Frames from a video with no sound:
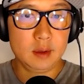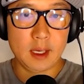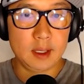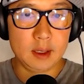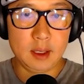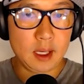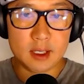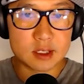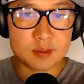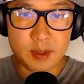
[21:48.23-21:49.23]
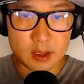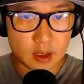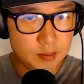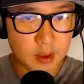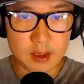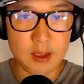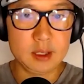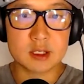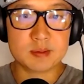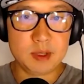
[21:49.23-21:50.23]
that has been completely
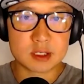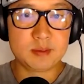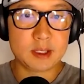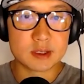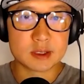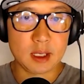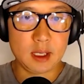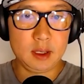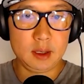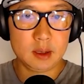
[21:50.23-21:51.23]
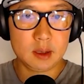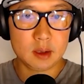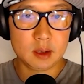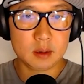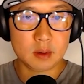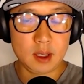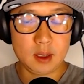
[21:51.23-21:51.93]
dismissed by society, right?